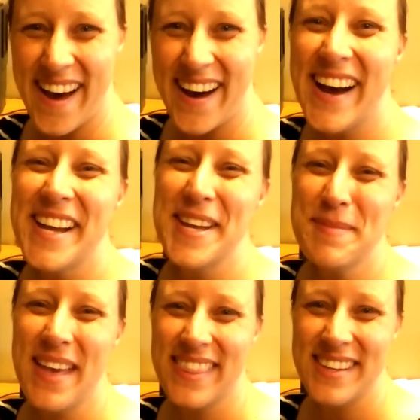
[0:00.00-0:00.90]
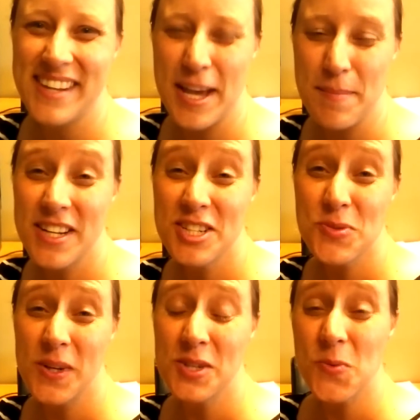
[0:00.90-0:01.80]
Hi, I'm Kathy Damm, and I just
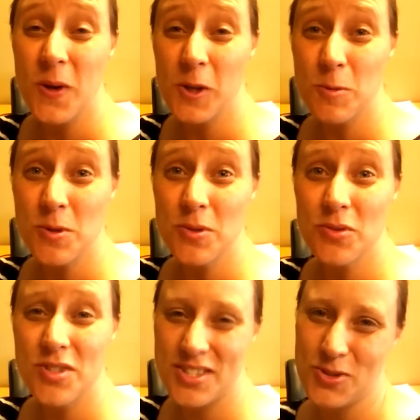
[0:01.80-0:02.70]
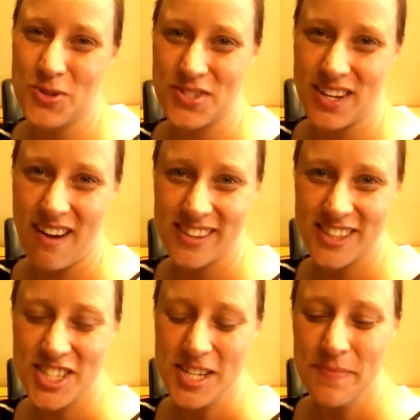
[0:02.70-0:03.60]
wanted to welcome you to Social
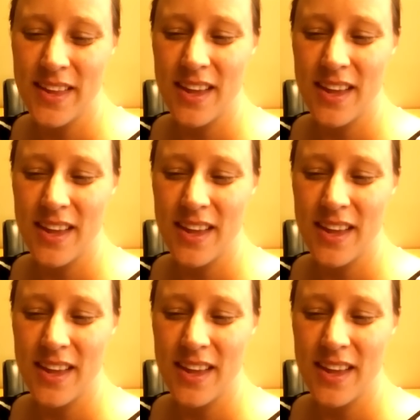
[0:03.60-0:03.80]
Psychology.